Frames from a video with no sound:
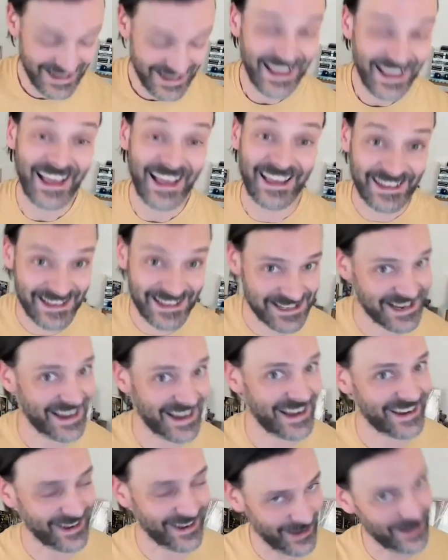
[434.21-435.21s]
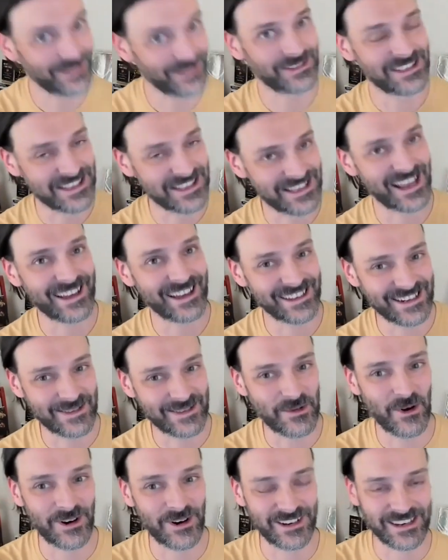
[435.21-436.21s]
And as I often say
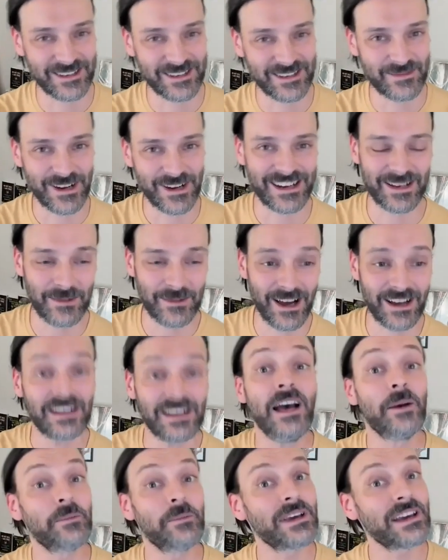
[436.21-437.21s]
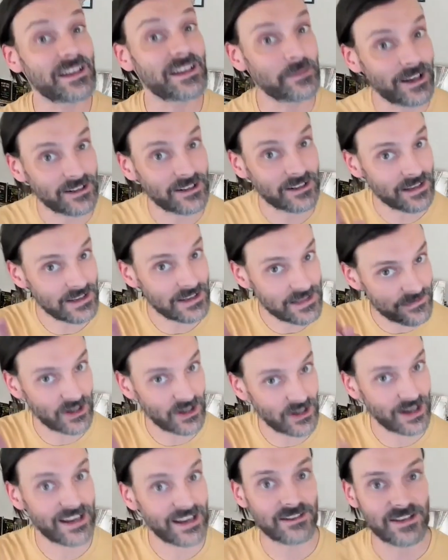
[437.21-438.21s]
anymore in Media Monarchy is
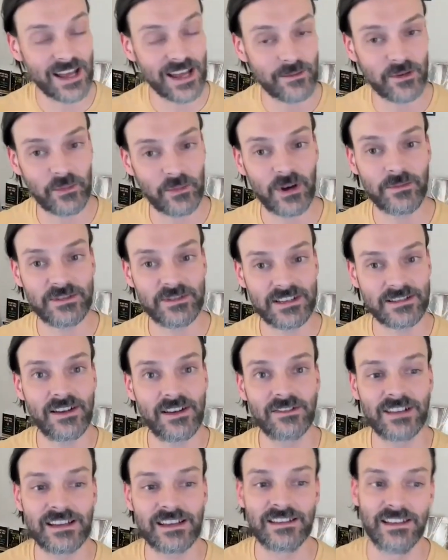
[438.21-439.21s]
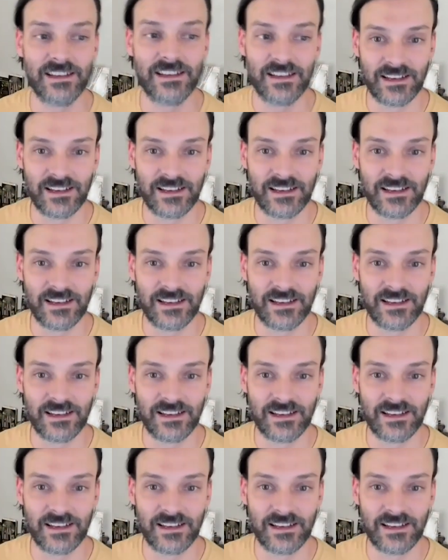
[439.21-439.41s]
for entertainment purposes only.